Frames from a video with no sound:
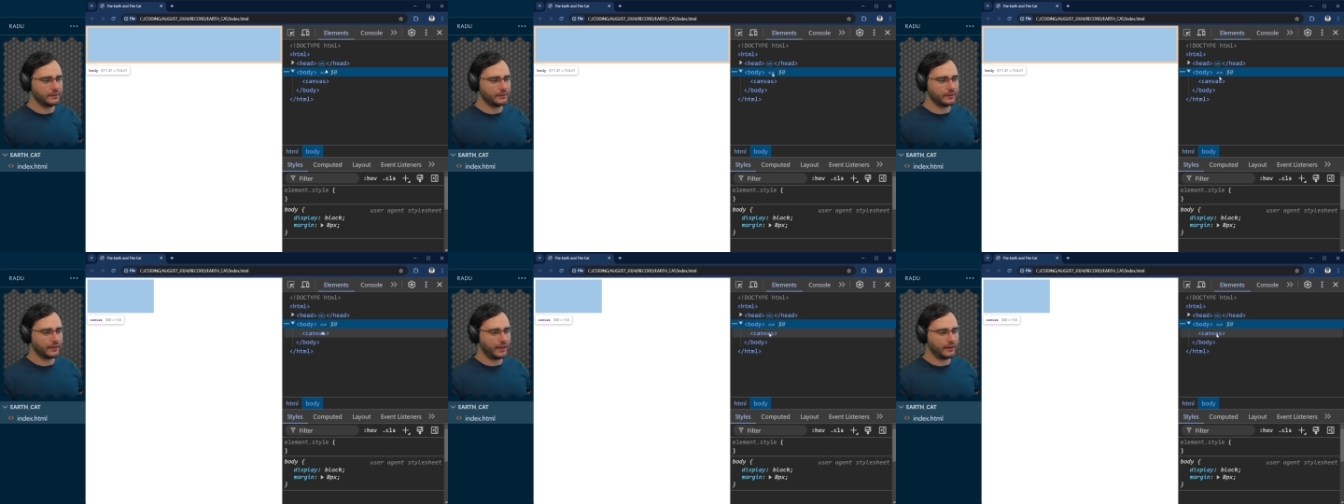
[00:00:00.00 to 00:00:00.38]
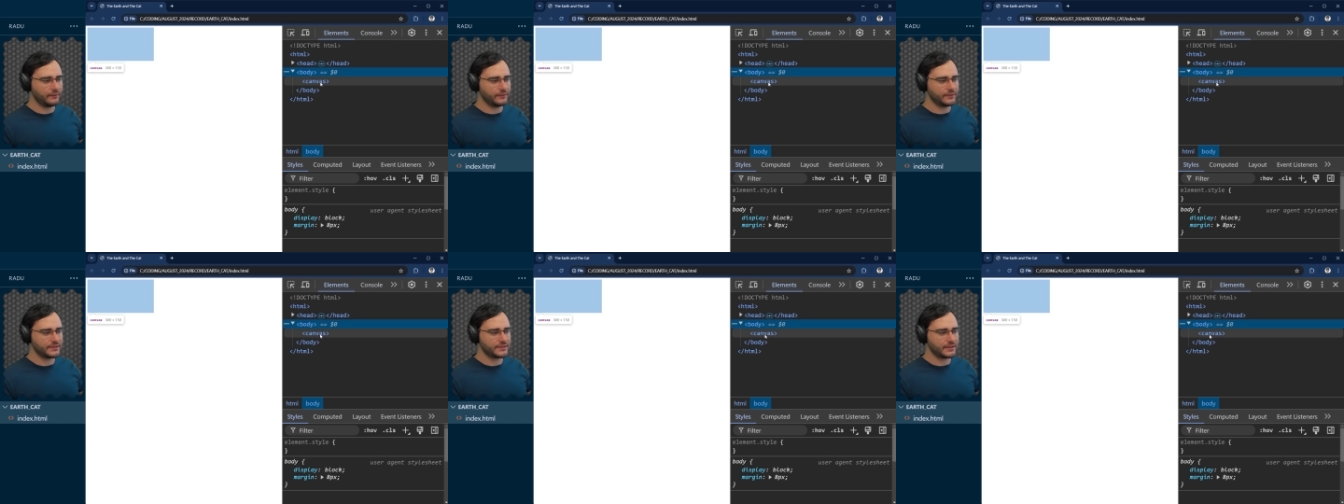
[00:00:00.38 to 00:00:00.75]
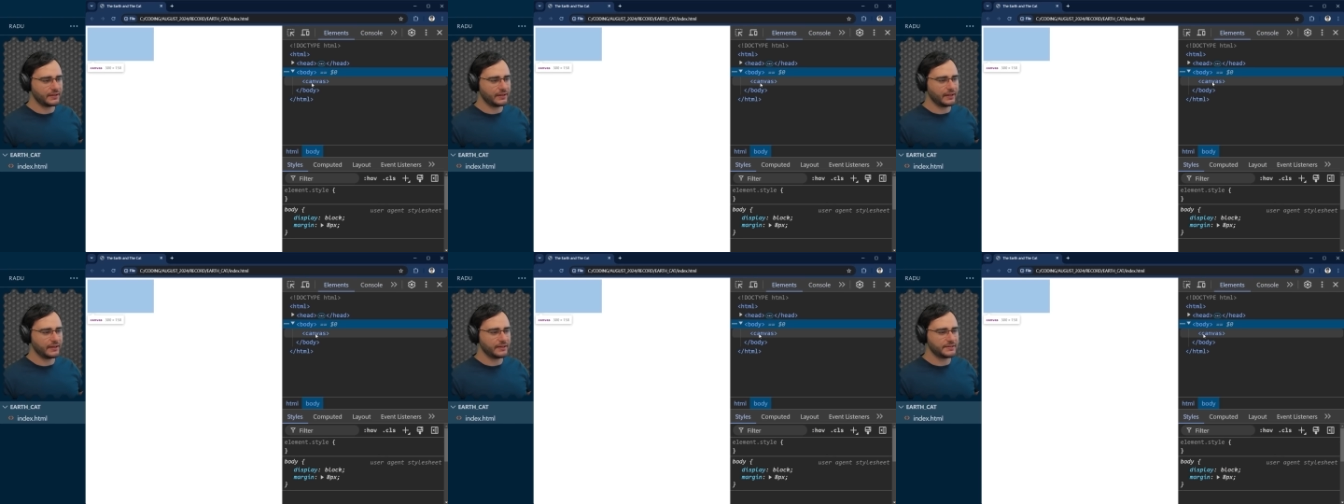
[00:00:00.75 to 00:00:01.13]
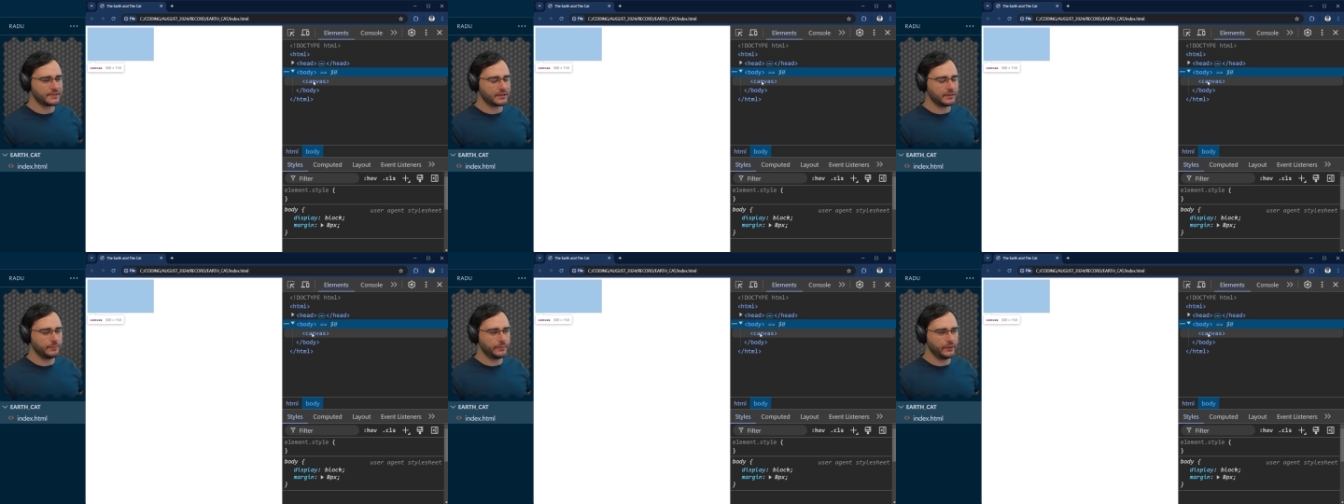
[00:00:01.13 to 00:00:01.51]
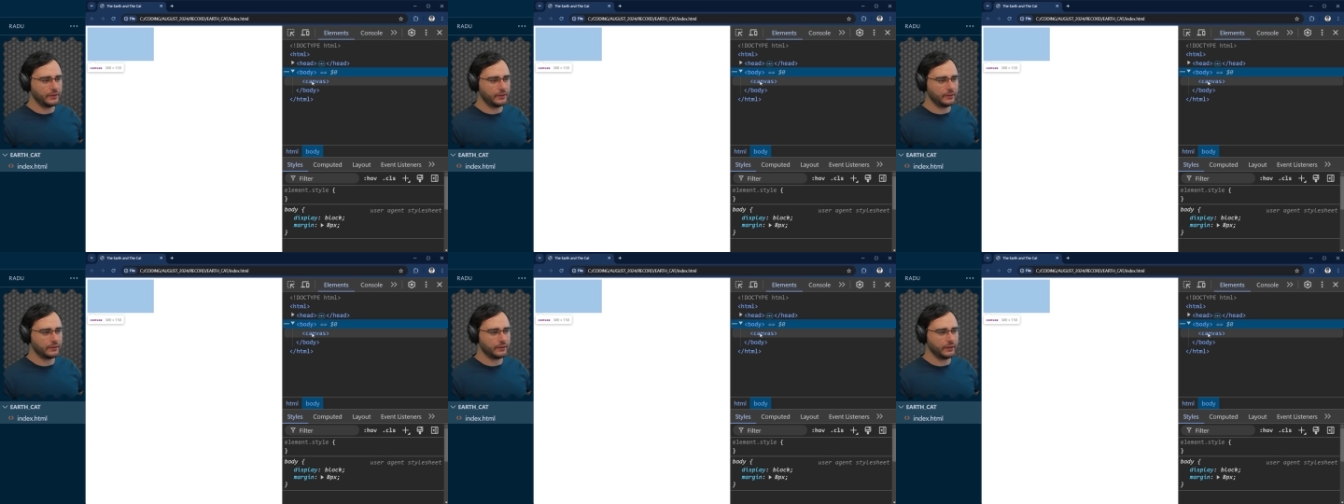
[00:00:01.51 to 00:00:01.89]
the canvas does
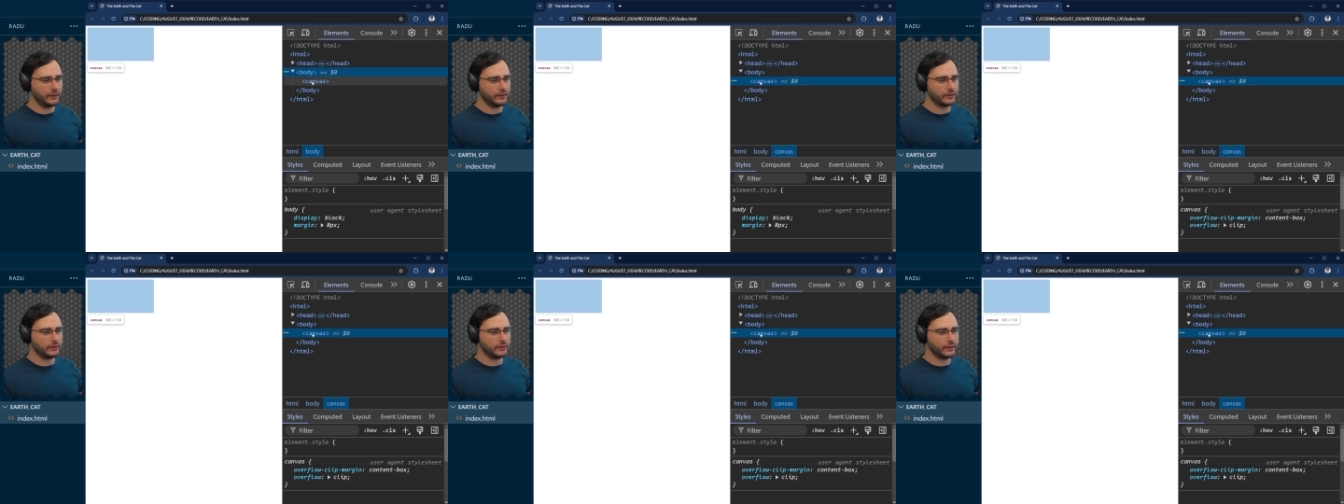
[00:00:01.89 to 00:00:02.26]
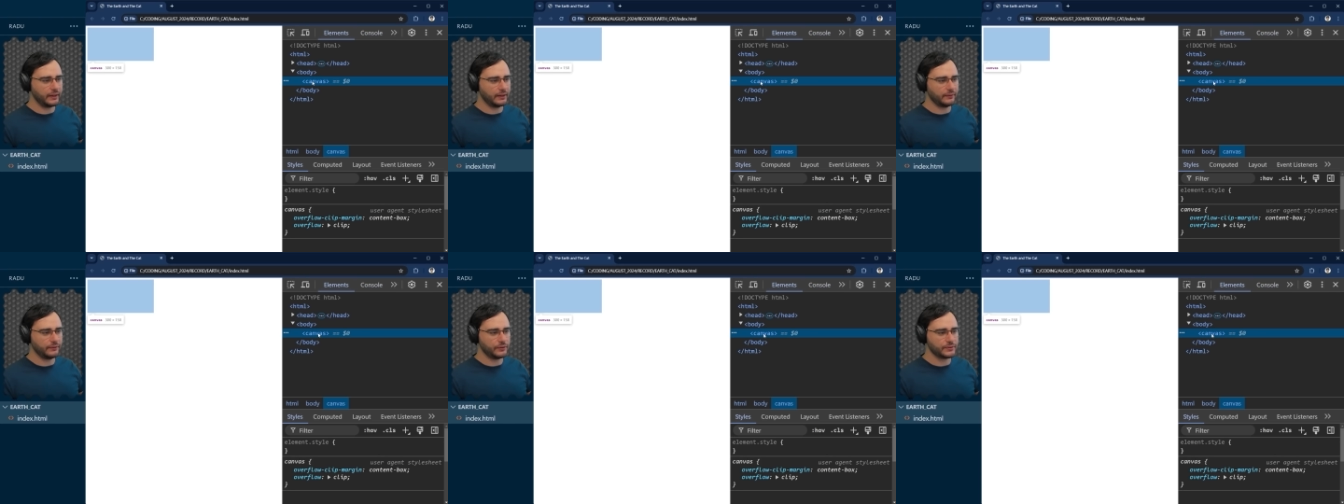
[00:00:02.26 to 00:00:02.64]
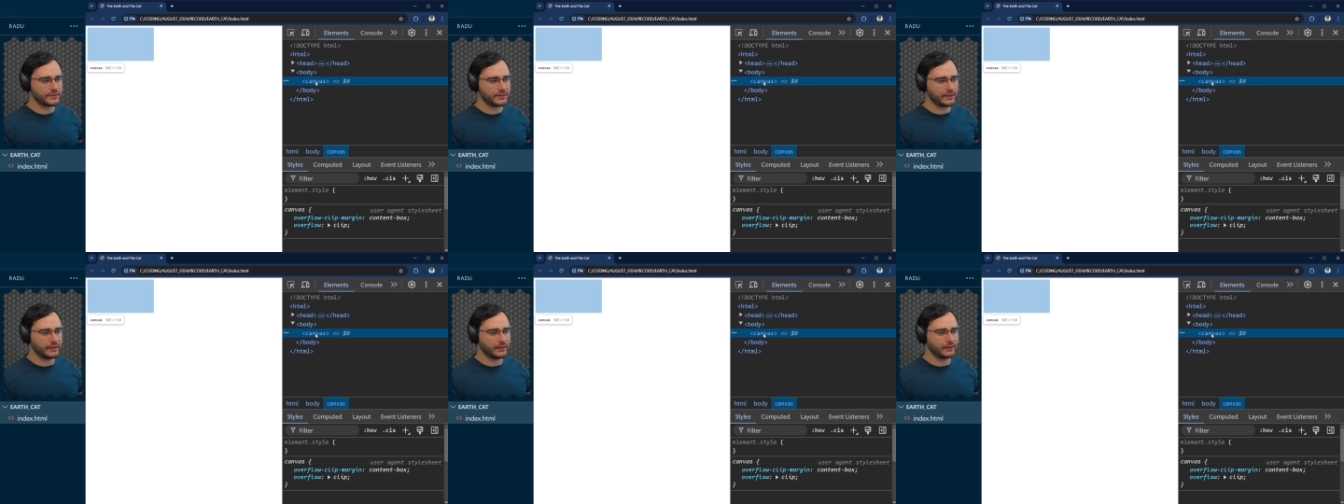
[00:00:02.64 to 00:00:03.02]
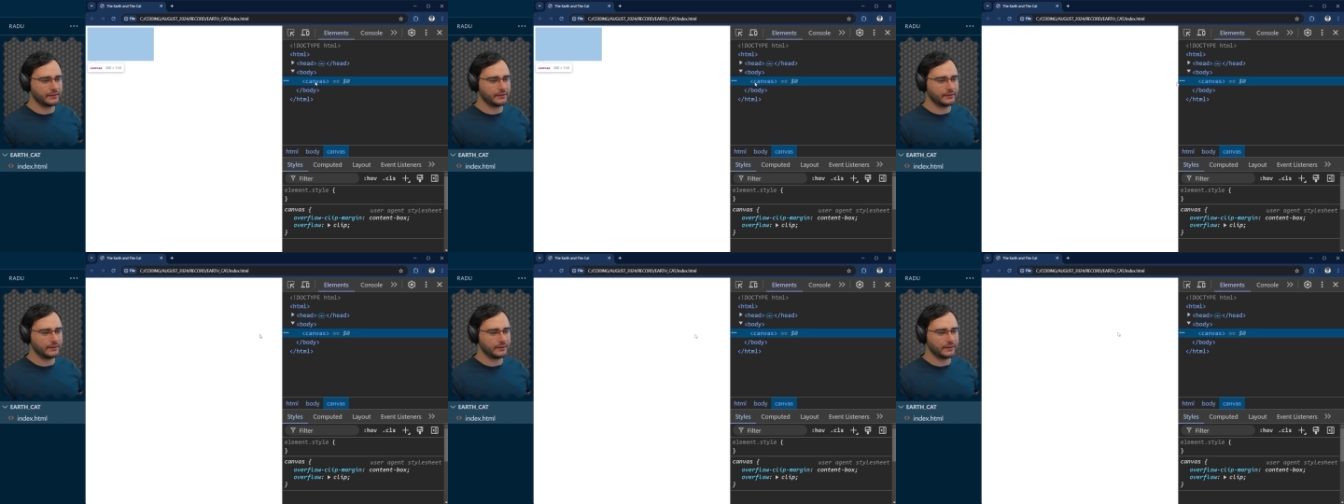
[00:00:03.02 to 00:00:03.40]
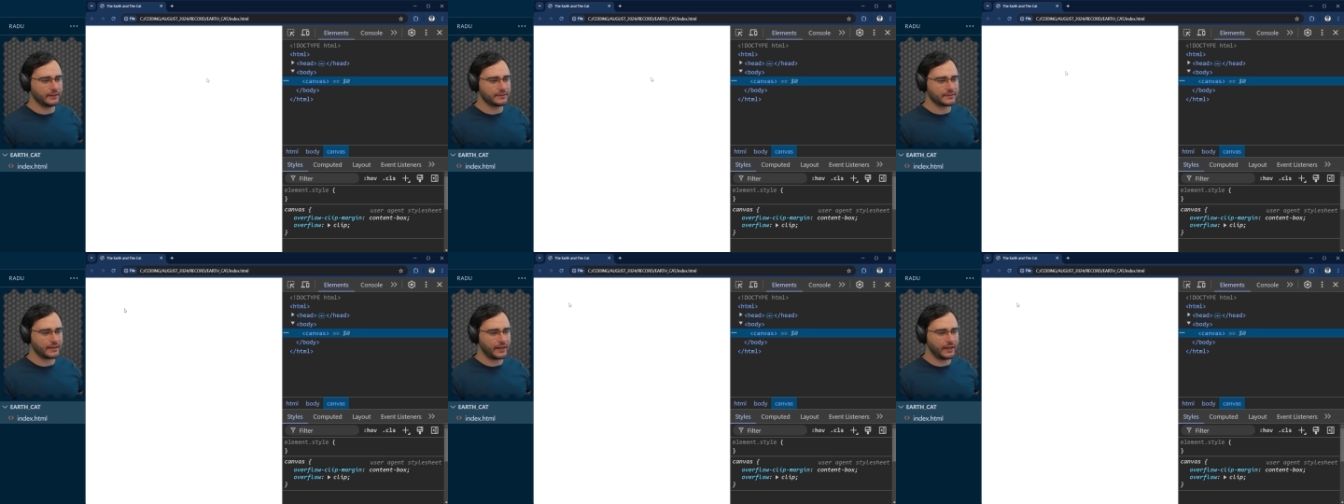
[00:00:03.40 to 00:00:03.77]
appear here. And if you select it, it gets